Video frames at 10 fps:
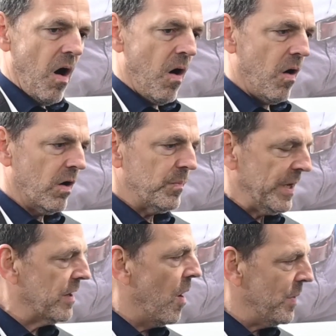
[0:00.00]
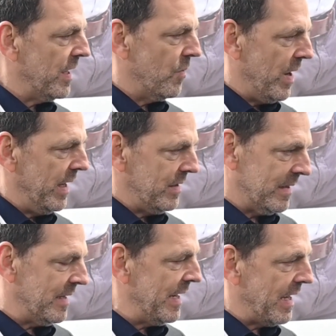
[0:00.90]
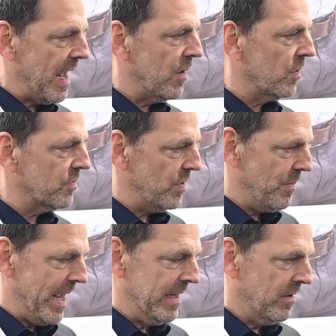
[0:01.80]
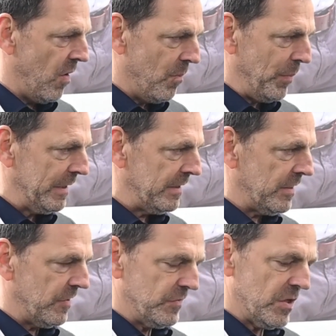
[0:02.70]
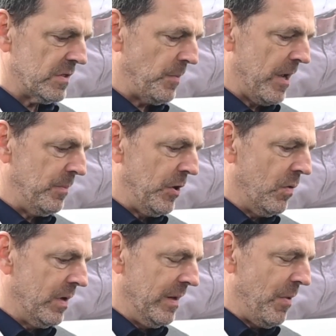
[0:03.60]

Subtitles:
are becoming aware that they cannot remain competitive just by purely